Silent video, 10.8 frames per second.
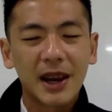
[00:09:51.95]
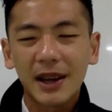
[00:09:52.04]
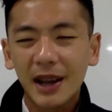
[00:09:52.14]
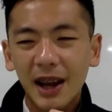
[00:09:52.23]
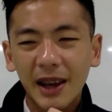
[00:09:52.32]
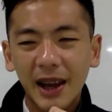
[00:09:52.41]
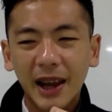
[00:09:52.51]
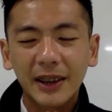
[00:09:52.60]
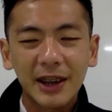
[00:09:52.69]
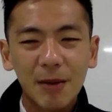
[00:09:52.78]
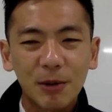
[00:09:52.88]
and I
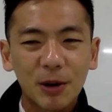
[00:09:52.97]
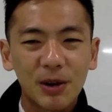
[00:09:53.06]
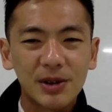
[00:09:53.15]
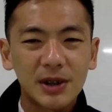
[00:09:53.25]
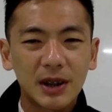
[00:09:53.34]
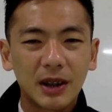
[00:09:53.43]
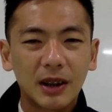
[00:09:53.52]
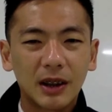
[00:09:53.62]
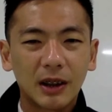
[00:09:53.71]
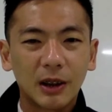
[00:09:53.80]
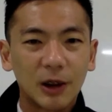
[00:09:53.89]
ended up causing
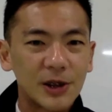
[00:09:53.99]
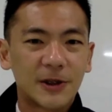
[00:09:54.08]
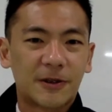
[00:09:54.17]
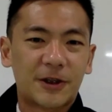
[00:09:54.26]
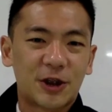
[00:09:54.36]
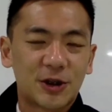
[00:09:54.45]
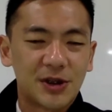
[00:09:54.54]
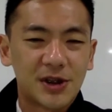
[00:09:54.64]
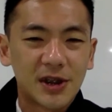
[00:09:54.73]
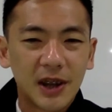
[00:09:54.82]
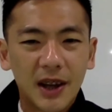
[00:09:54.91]
lots of frictions.